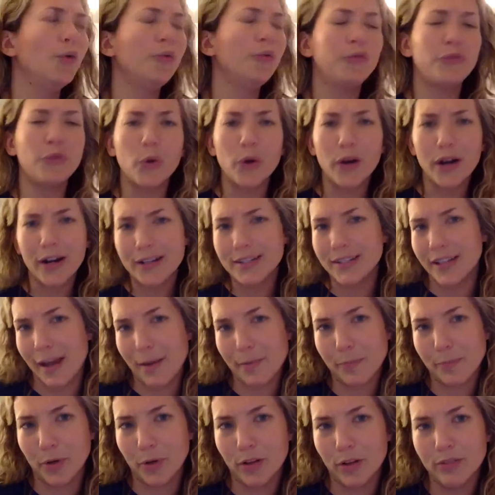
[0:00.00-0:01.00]
For
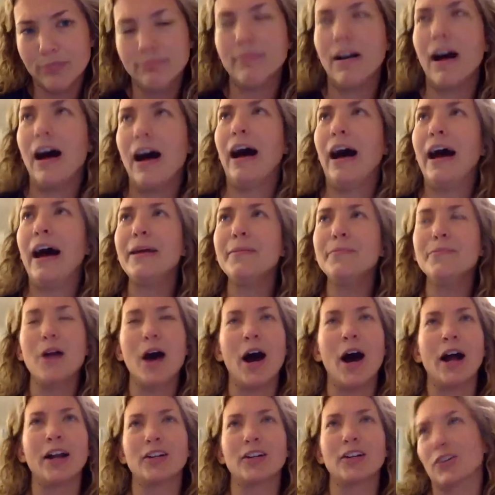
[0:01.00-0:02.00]
example, I'm
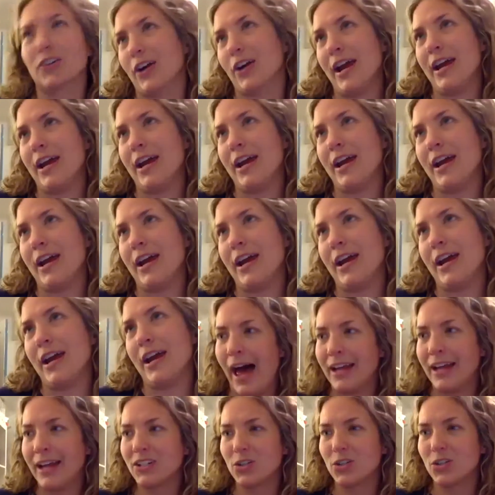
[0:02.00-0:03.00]
not great
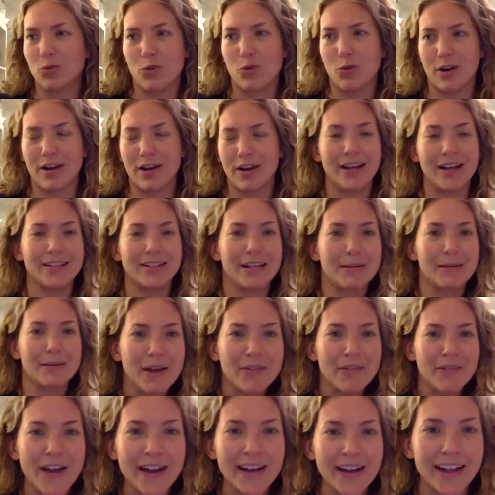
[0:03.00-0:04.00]
at organizing
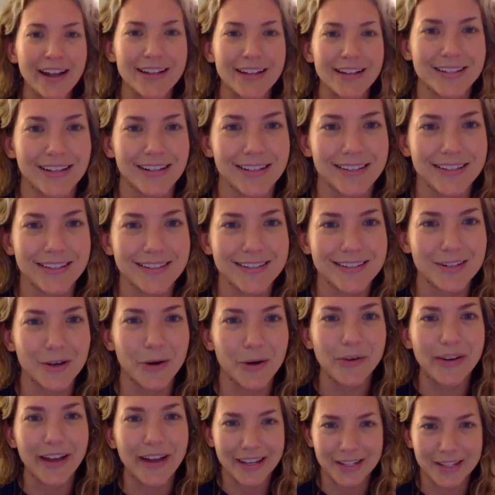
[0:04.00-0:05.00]
my finances.
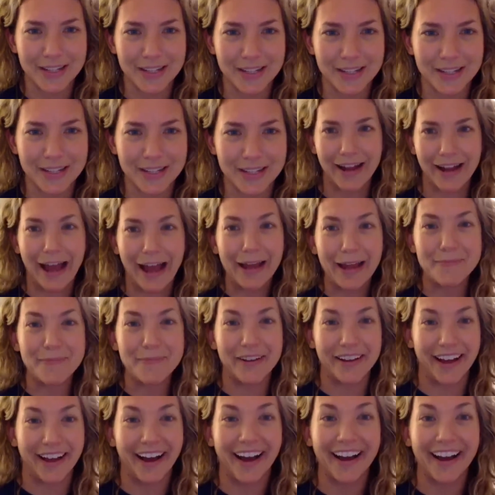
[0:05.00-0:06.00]
So guess what? I'm
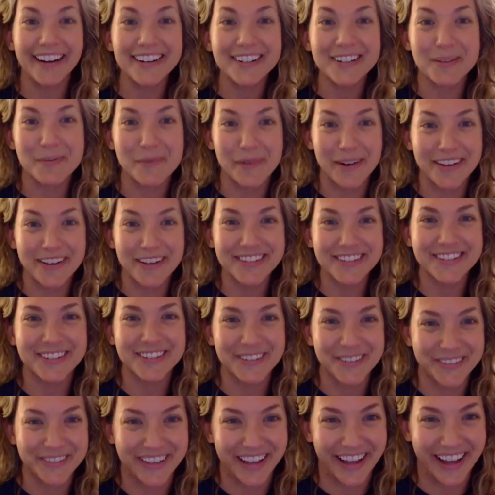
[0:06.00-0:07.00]
going to hire someone else to
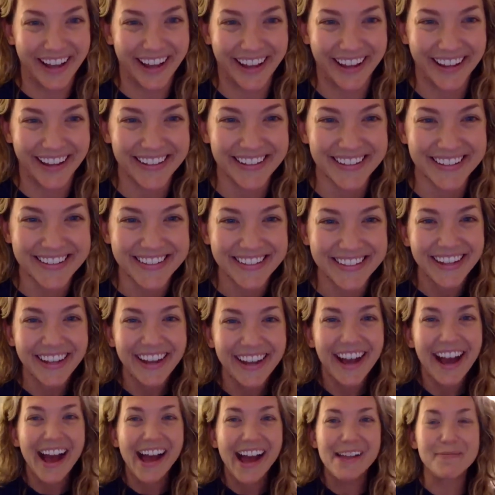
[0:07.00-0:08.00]
do that.
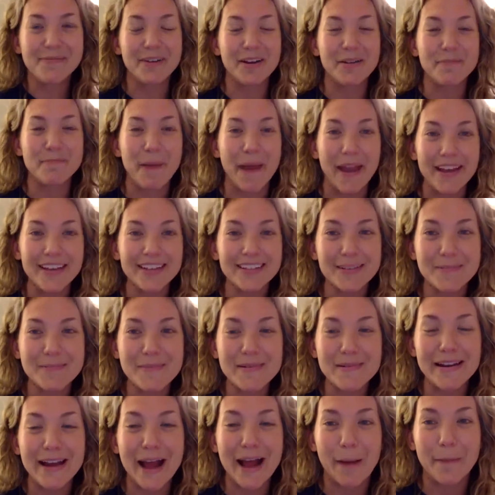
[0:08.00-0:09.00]
I'm going to pay
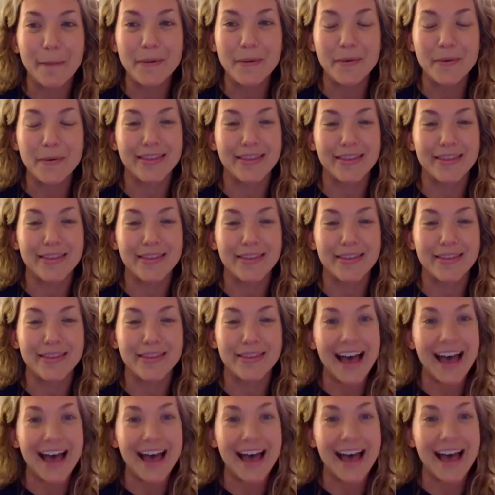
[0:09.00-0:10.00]
somebody to help me with that.
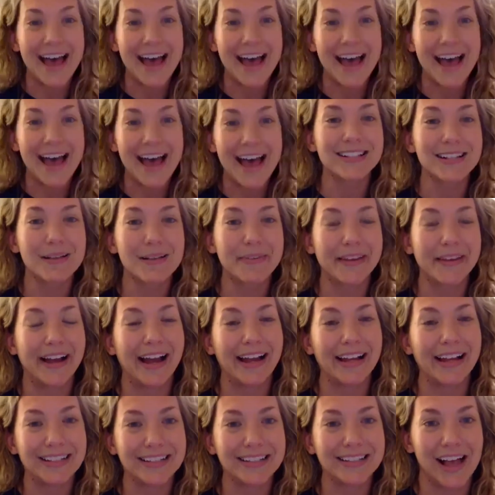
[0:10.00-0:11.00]
That is not something I
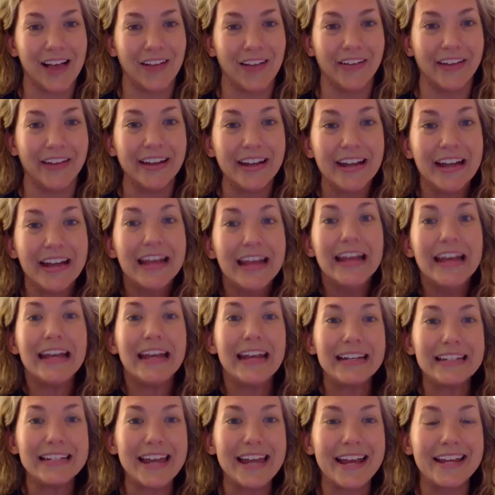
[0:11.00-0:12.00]
excel in.
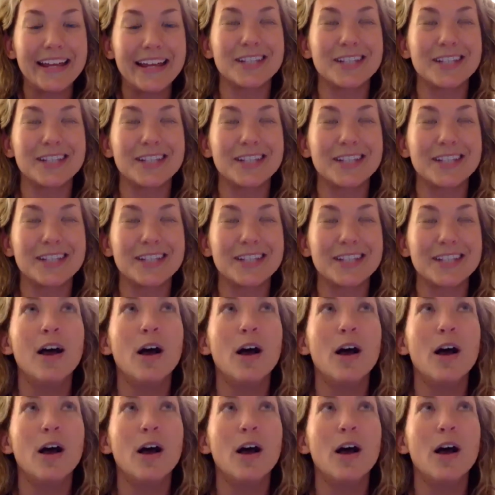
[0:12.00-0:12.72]
It takes me